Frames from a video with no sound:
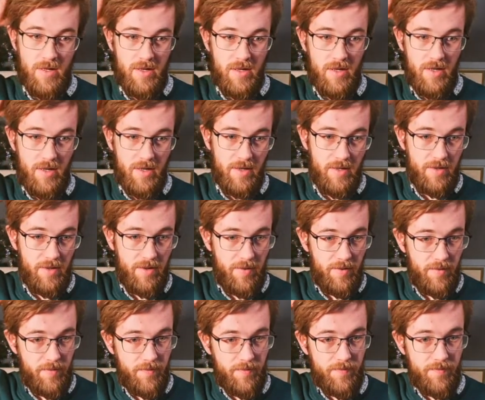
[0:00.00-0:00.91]

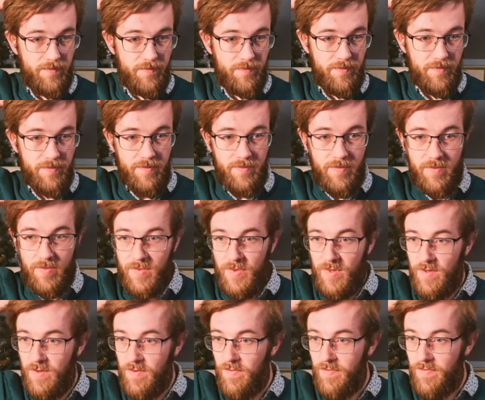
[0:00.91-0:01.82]
Finds
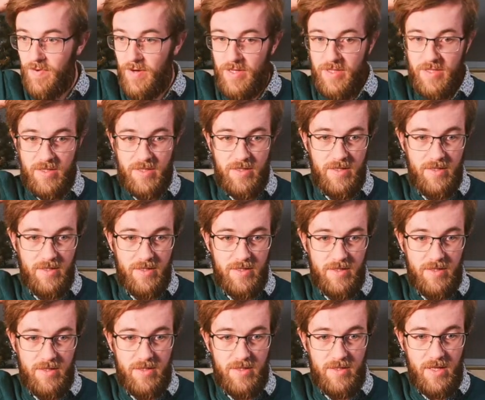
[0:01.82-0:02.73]
the
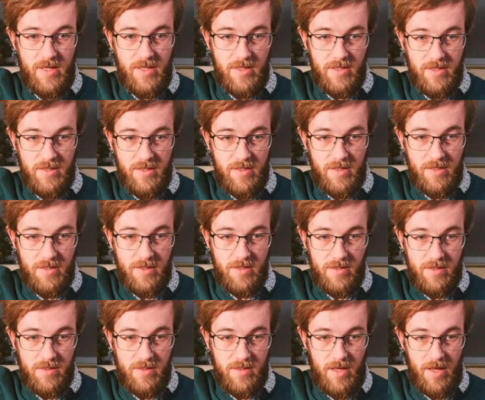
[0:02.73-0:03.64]

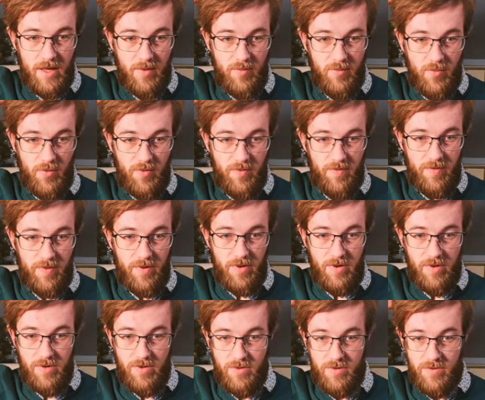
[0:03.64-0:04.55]
6s, can't move
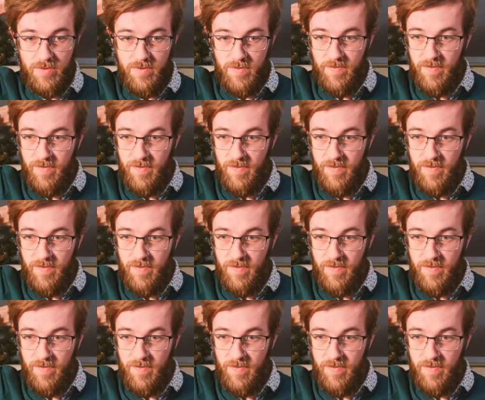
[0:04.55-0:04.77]
those.